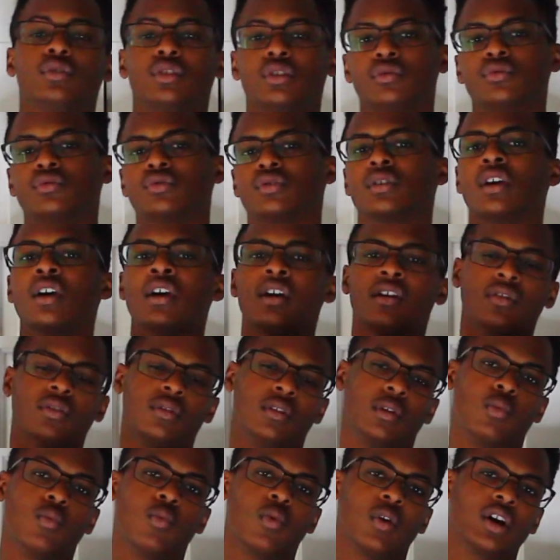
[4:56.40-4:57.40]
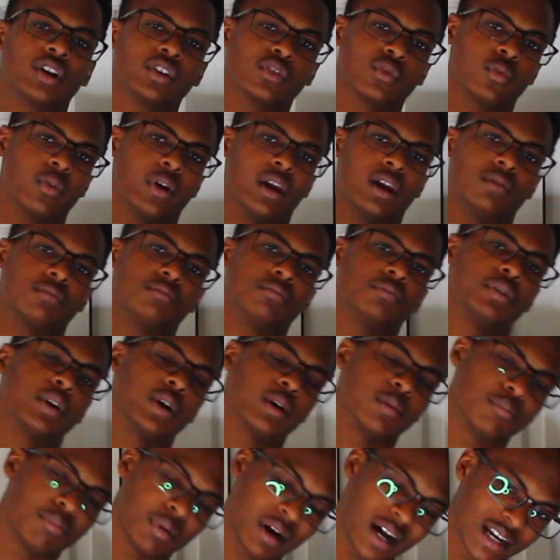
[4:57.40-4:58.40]
use the 1 gram
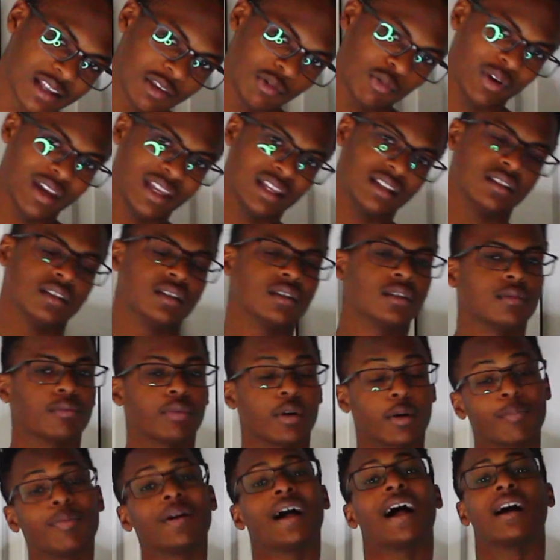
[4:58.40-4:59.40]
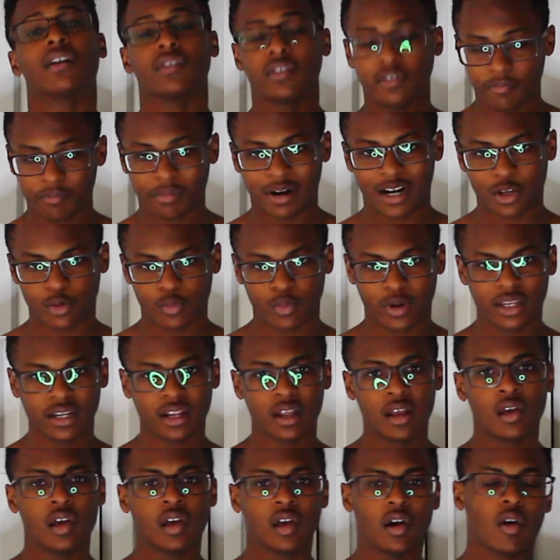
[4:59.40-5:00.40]
per body weight per pound of body weight,
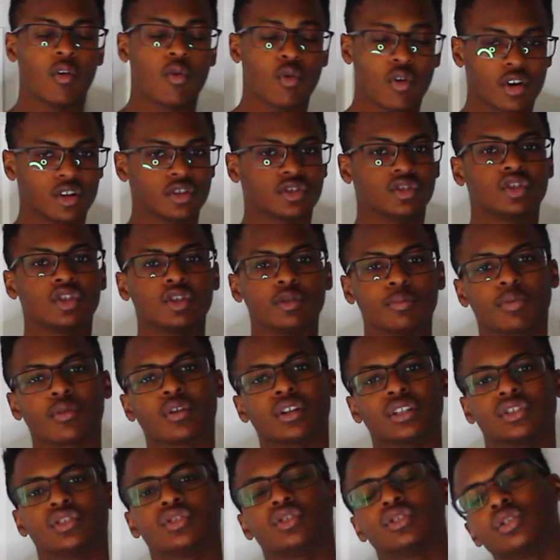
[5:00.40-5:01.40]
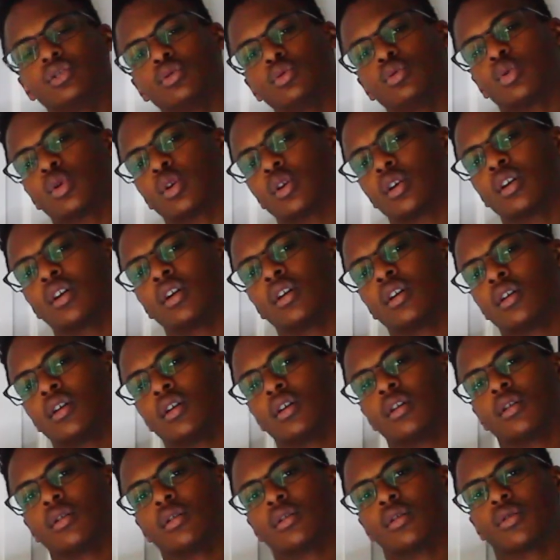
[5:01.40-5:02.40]
or
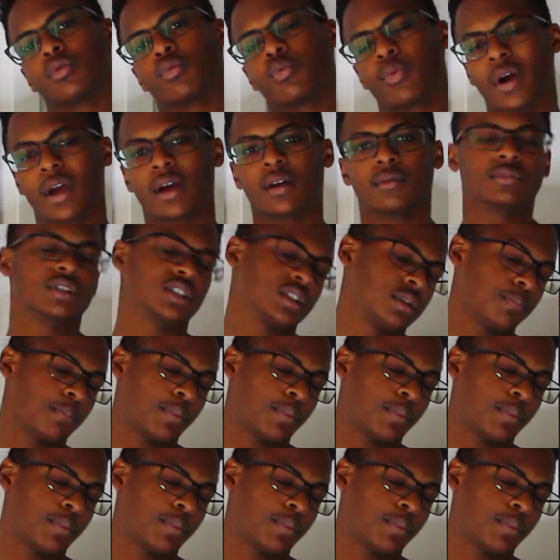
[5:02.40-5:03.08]
2.2 grams